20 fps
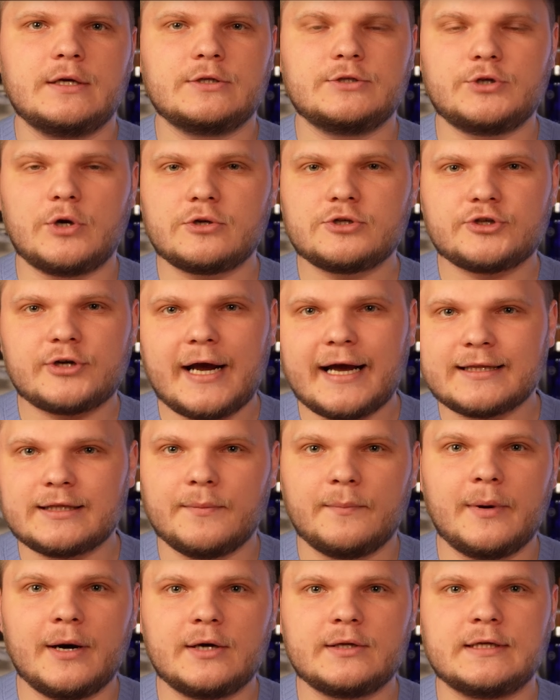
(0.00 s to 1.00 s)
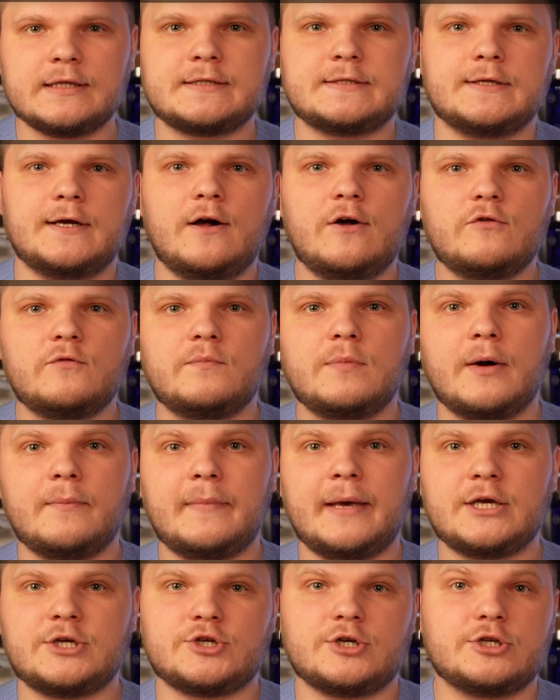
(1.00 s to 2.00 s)
Don't track the button itself, but
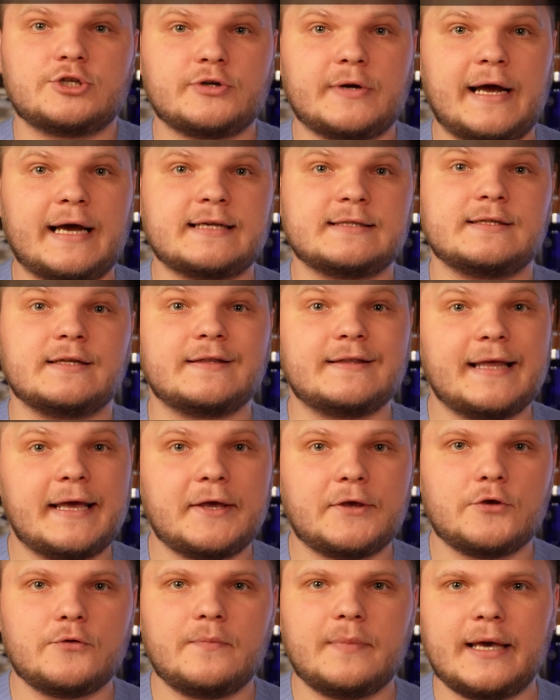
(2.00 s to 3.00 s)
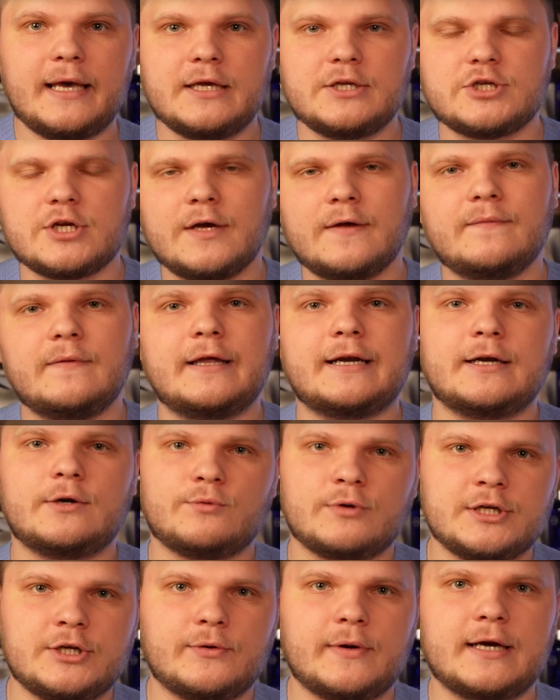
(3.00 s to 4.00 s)
make sure it tracks the thank you page that it
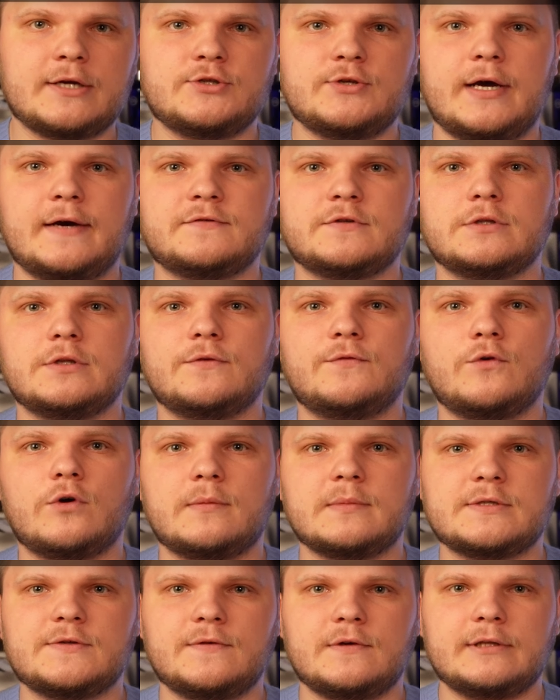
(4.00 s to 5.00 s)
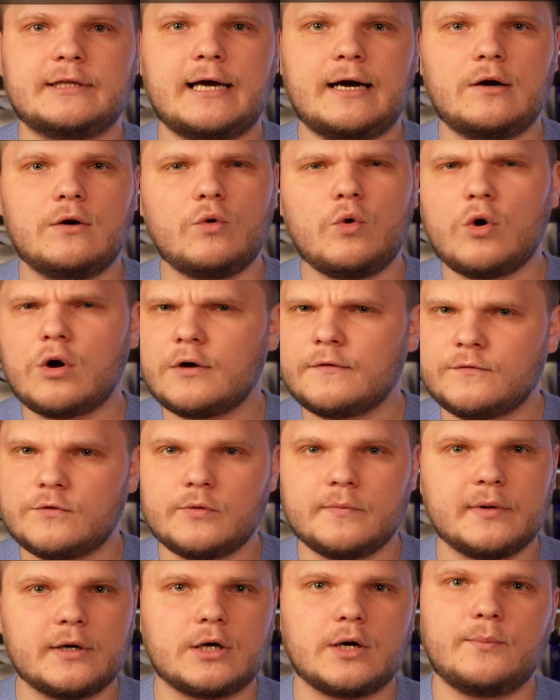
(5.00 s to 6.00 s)
redirects you after the form is filled out. Or if you
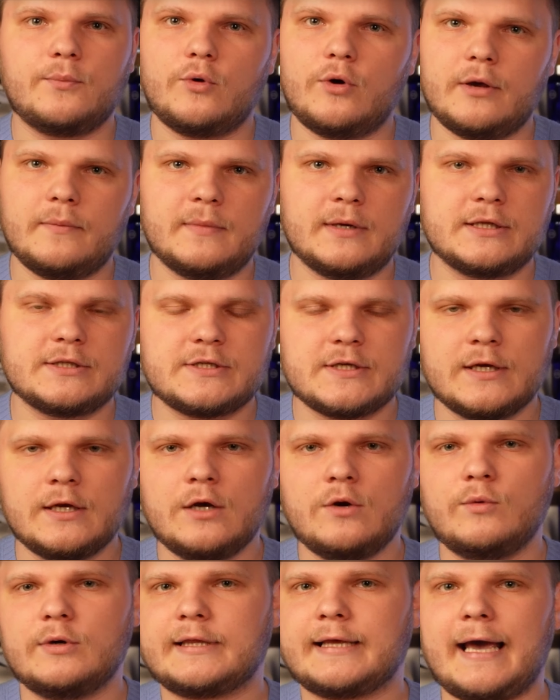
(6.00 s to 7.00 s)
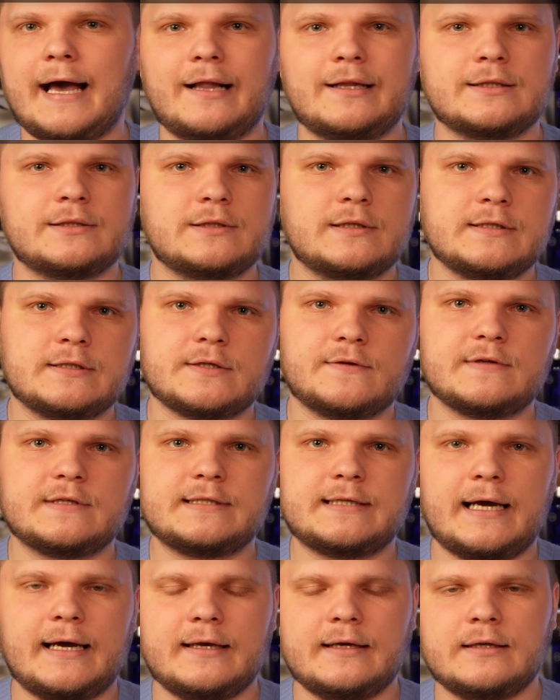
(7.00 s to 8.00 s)
book appointments with Calendly, Service
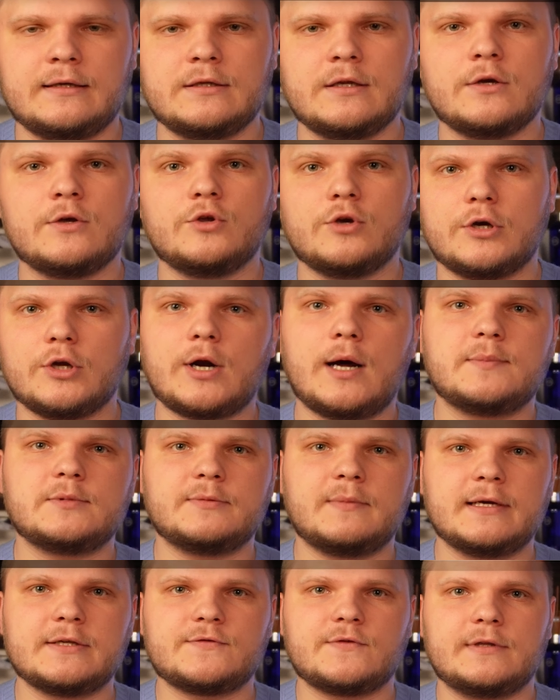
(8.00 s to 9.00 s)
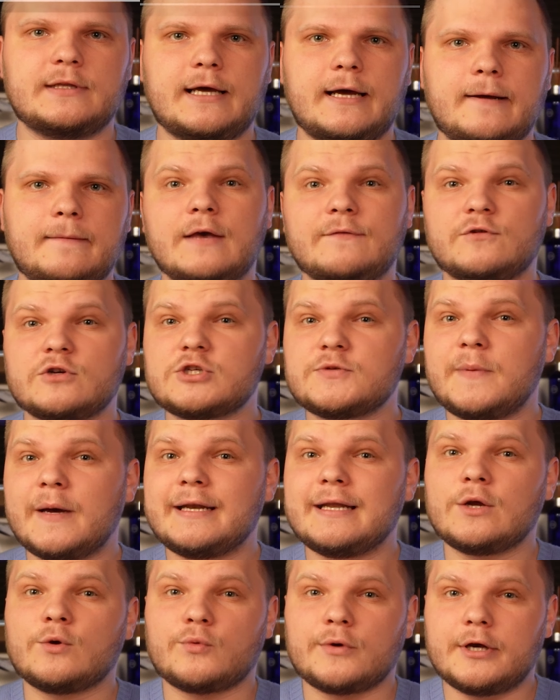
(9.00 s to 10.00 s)
Titan, you could optimize for that. If you're
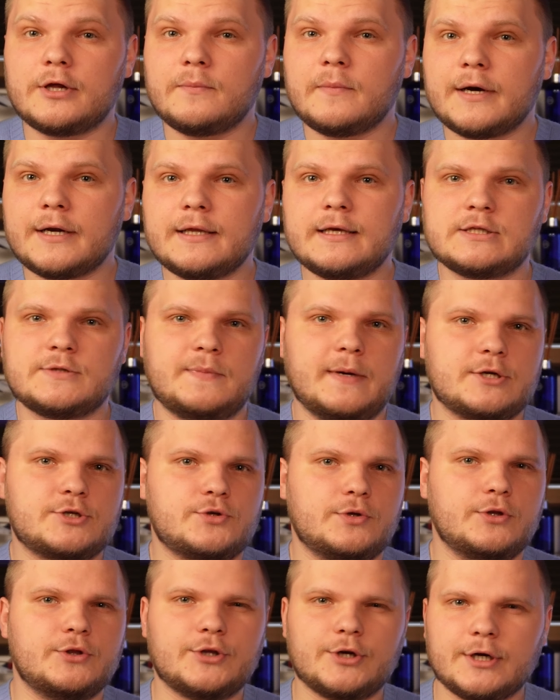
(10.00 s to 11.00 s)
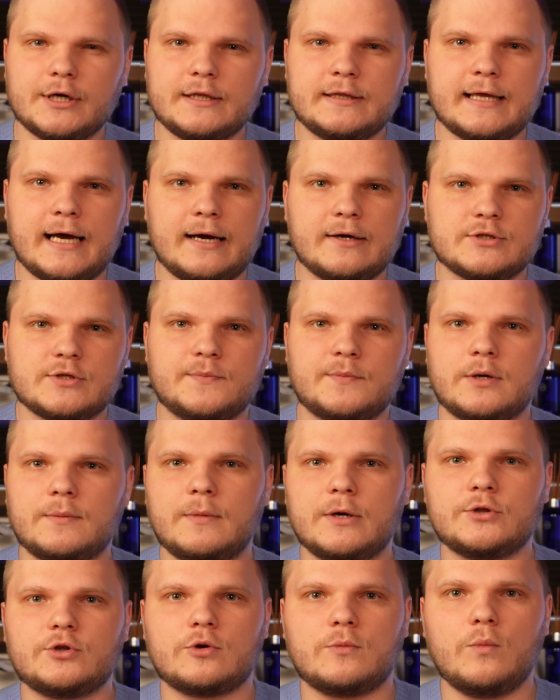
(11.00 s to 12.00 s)
spending real money, especially $30,000 per
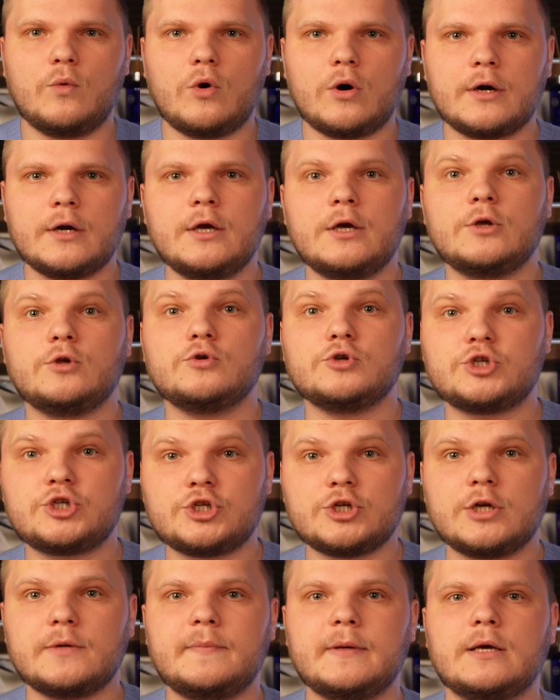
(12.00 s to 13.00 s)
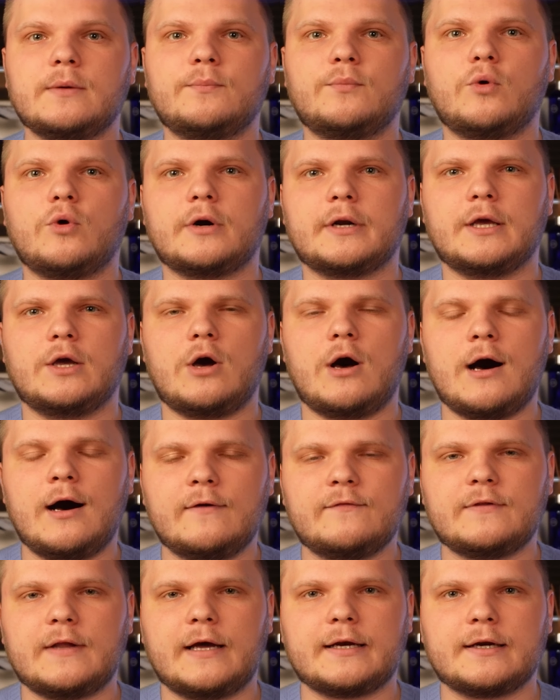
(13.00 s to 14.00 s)
month or more, you should be importing
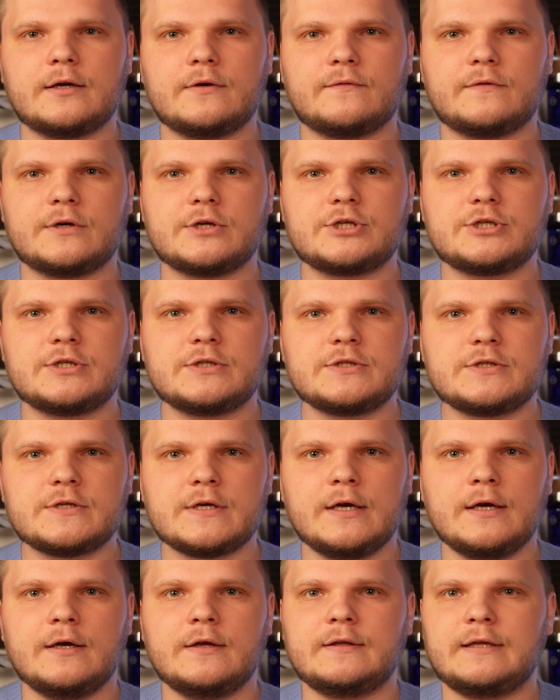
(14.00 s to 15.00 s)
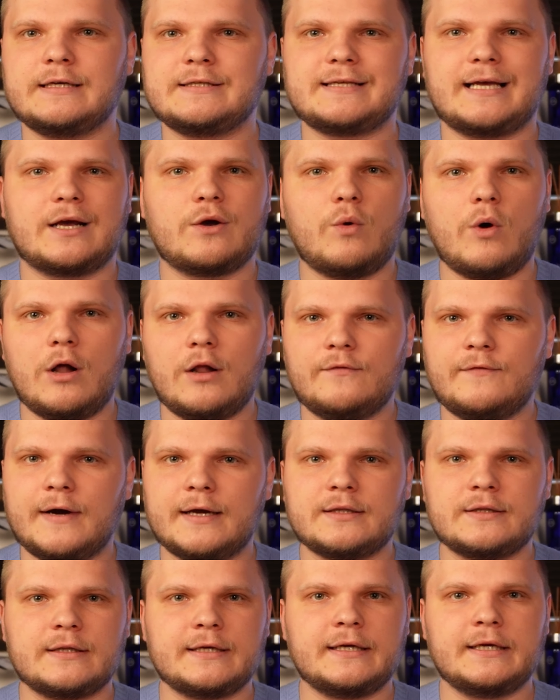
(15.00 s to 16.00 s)
offline conversions, things like
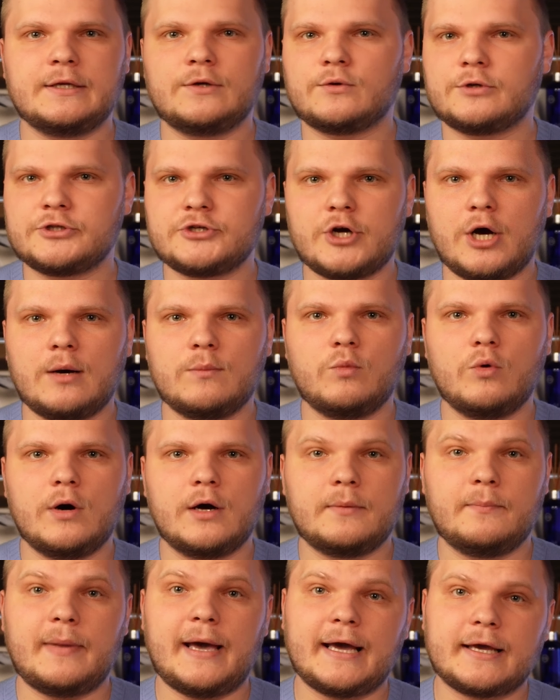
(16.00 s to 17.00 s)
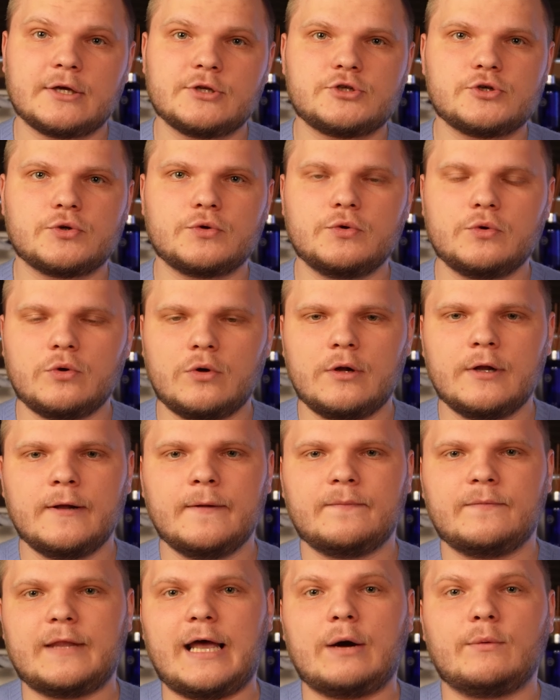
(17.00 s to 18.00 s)
qualified lead or job one, back into Google.
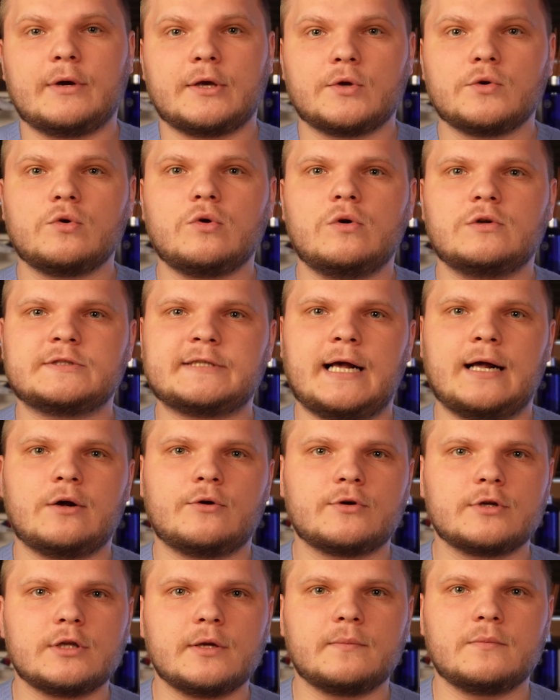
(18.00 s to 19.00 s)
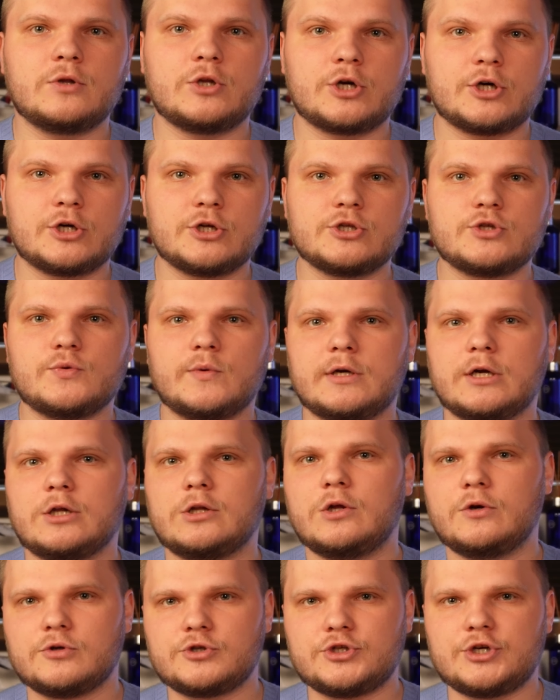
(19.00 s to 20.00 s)
That way Google's algorithm learns what a
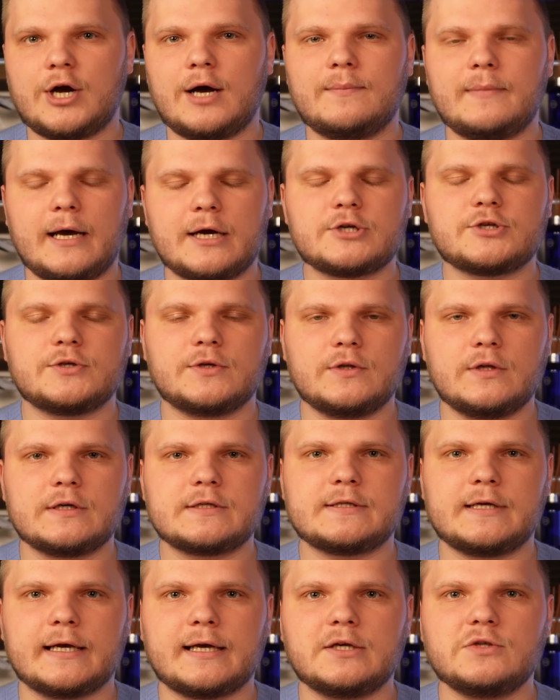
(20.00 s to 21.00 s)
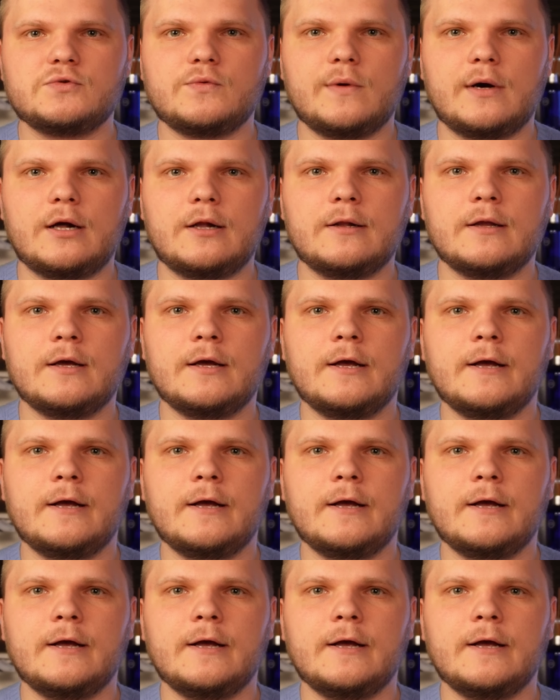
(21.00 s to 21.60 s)
closed job actually looks like as well.